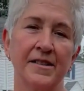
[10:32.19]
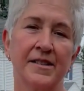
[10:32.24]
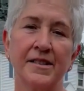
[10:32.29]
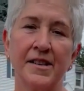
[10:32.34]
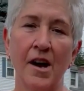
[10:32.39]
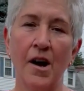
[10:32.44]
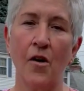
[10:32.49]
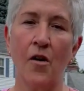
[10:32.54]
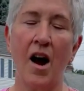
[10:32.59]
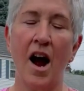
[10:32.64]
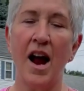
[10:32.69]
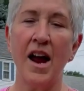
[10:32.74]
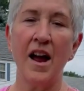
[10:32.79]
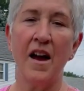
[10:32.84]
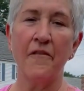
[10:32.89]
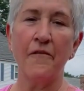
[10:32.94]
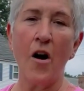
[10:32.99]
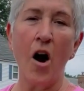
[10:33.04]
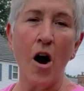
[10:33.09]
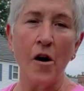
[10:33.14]
So I
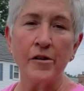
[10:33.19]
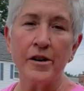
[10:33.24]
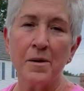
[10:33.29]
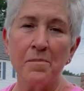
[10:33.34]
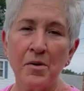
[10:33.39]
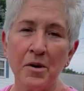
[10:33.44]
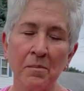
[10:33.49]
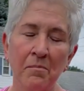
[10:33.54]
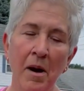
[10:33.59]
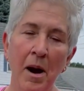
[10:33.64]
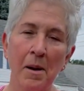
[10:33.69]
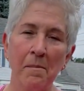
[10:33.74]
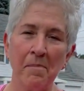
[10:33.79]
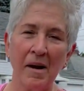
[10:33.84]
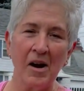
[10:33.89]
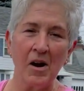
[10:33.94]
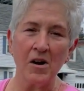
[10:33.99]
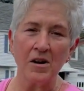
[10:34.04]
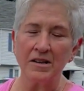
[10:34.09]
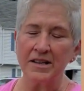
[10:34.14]
have already put my
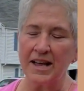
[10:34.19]
barrel